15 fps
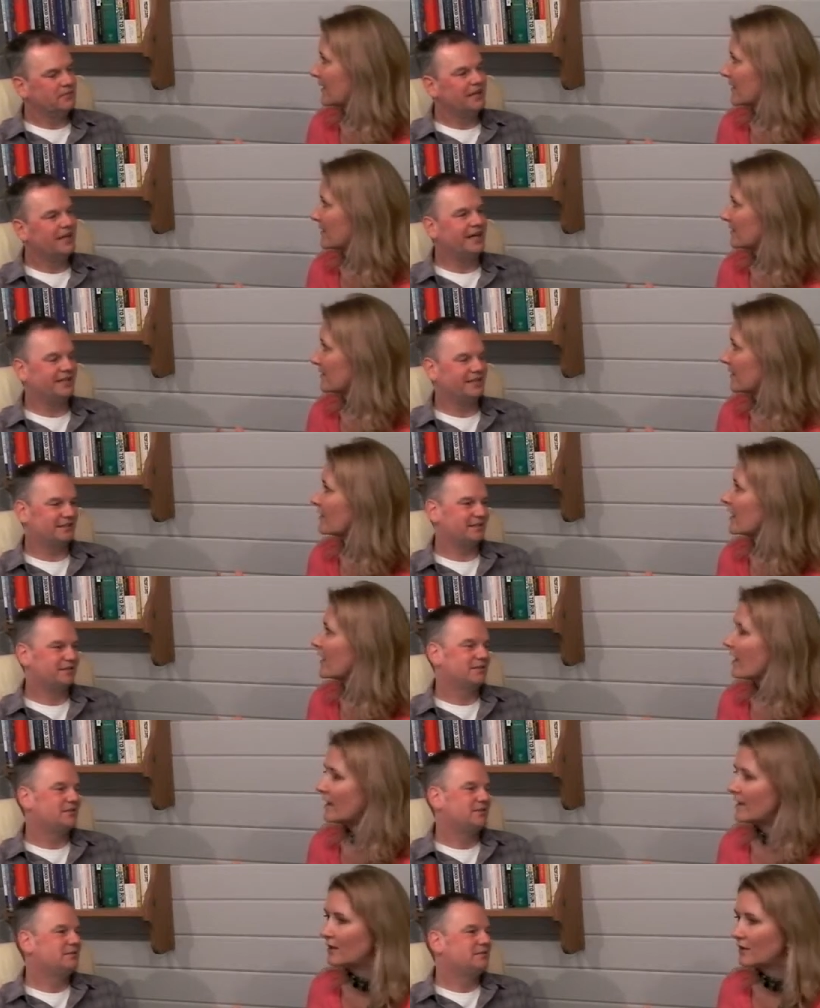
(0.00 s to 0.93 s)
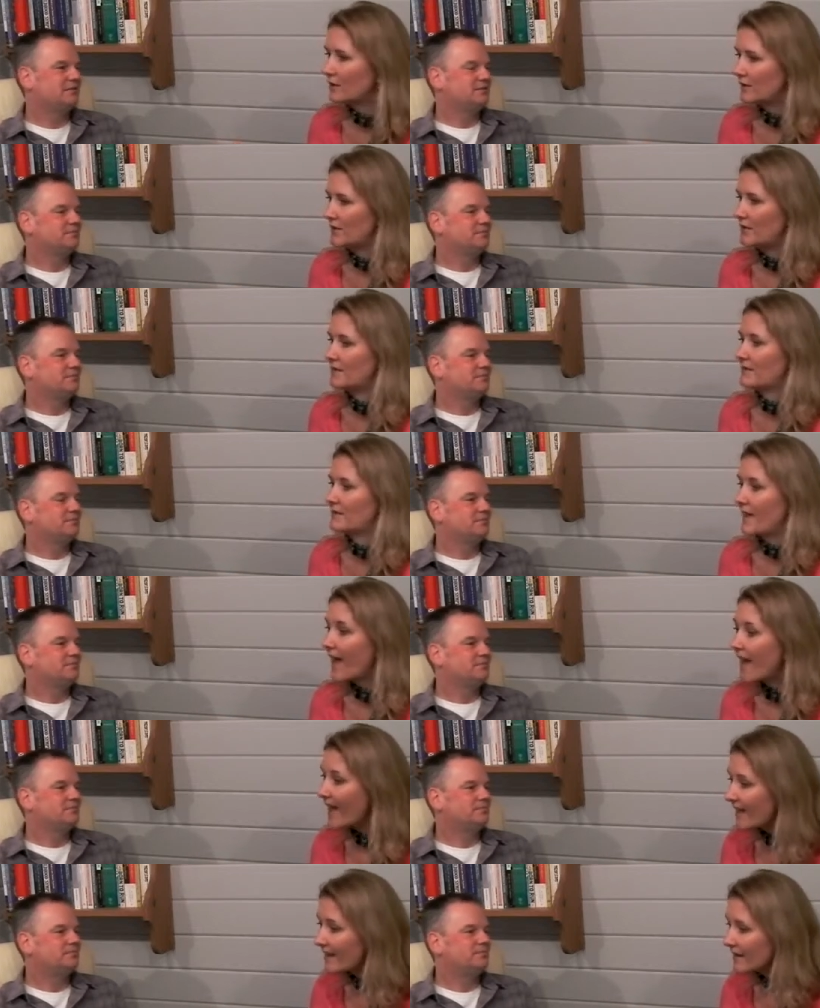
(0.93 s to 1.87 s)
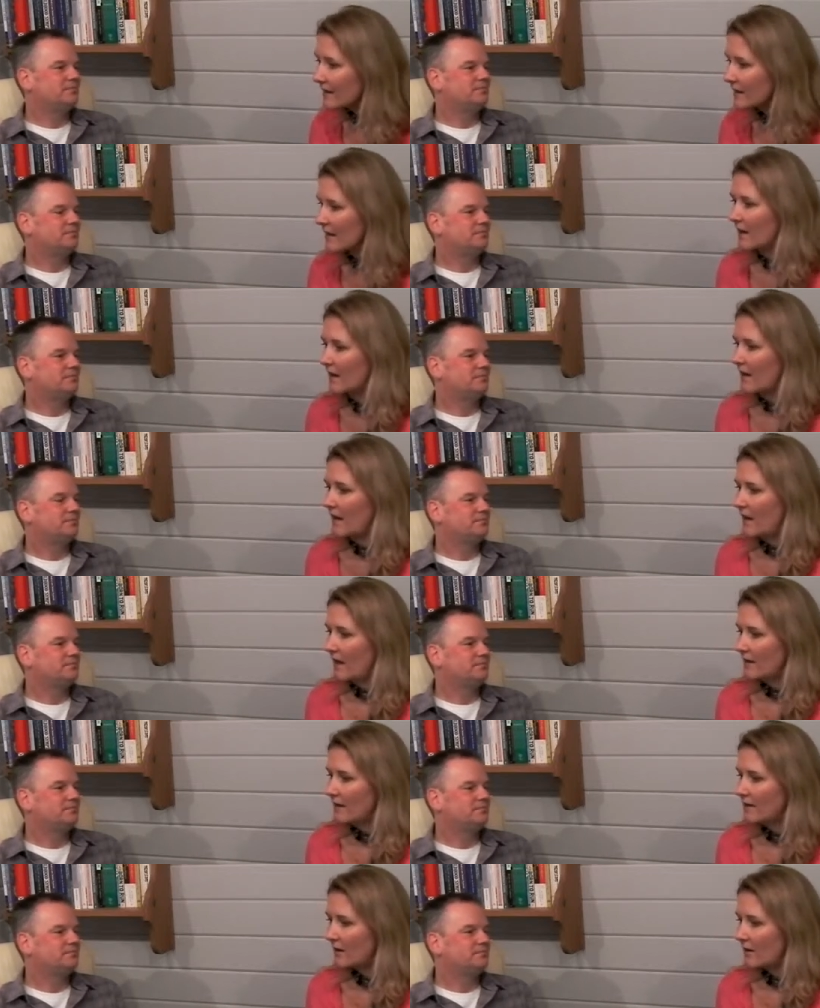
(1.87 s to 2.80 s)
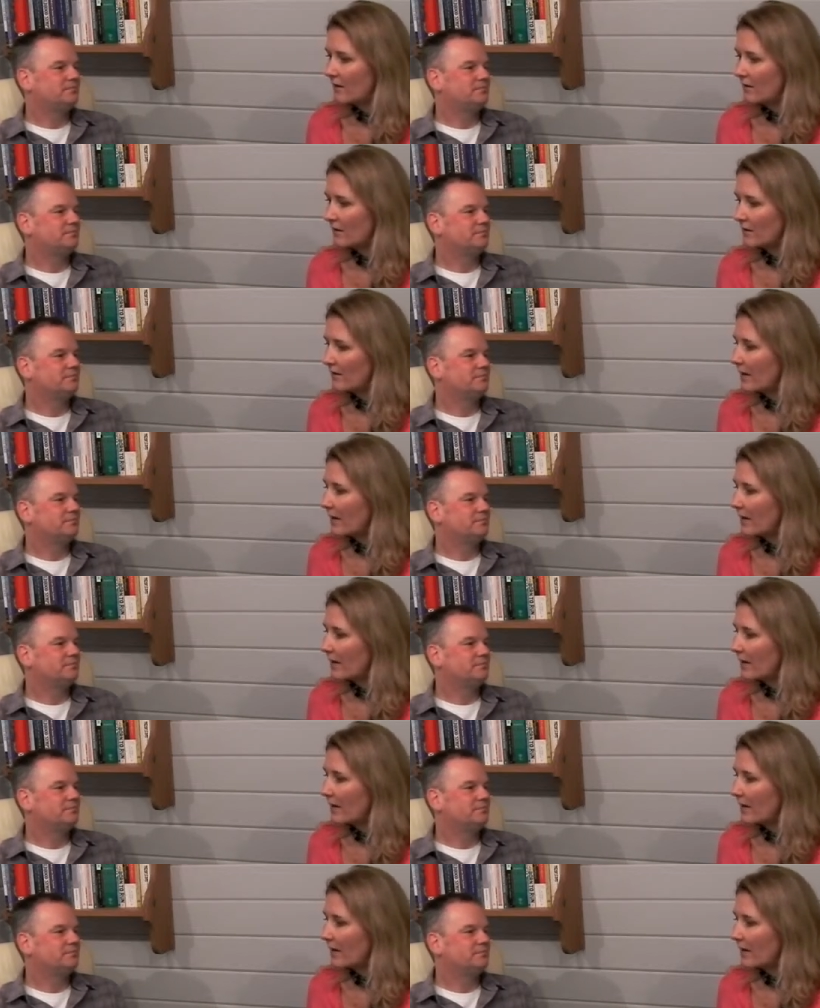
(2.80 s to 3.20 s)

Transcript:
Speaker 1: Yes. So the likelihood is then, you know,